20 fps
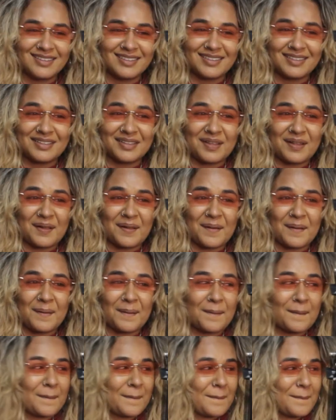
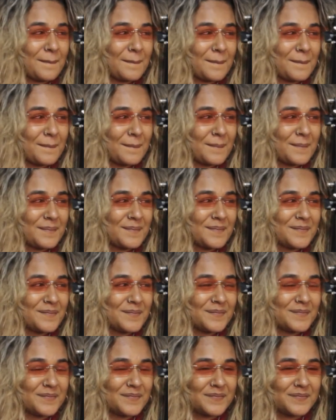
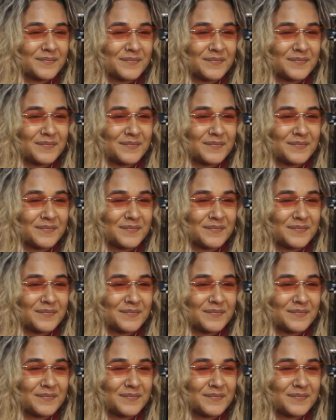This person isn't speaking.